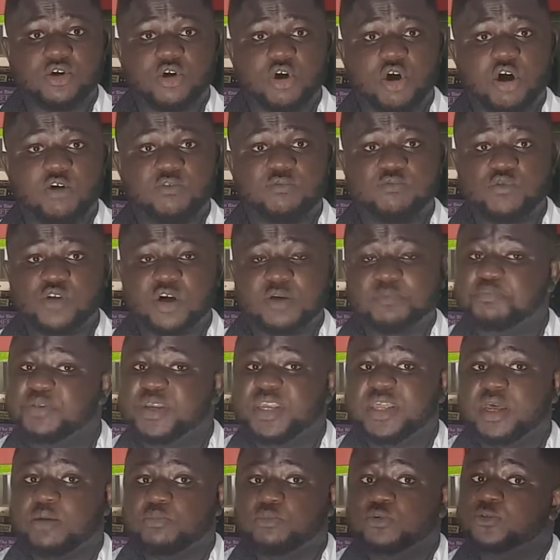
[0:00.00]
of not
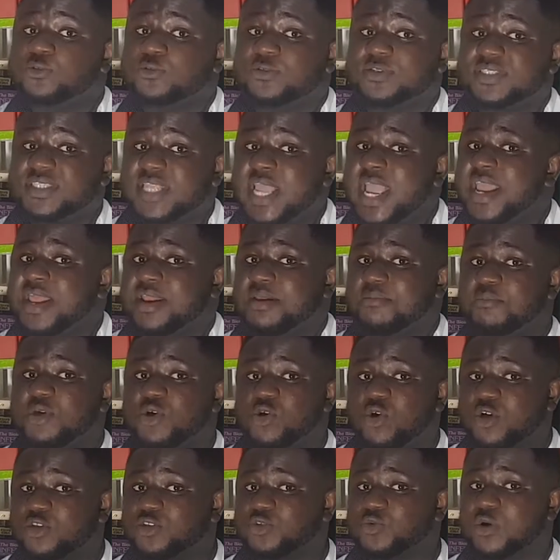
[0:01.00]
being able to stain
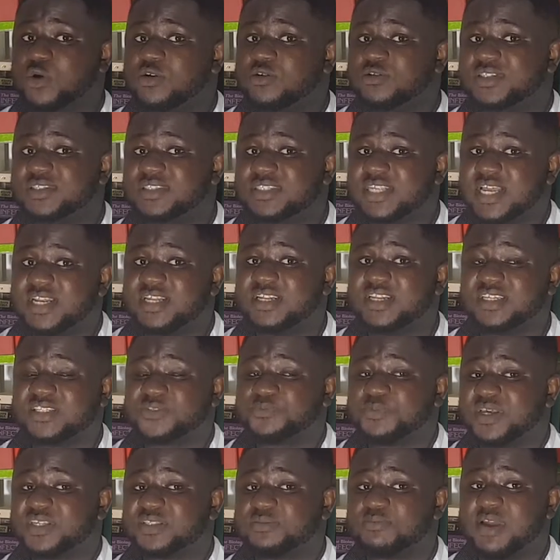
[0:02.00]
because we to study the
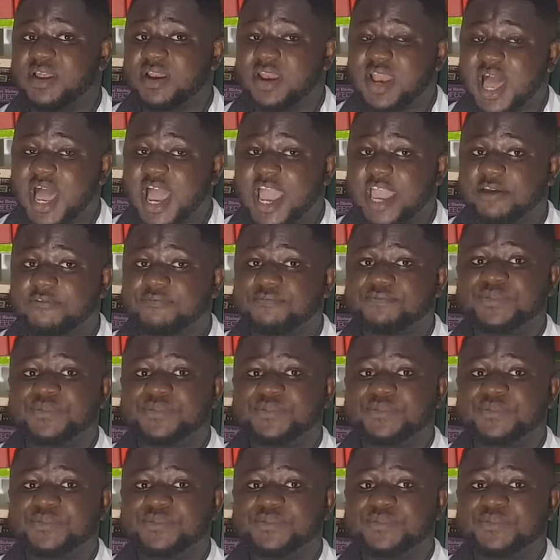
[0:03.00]
specimen live.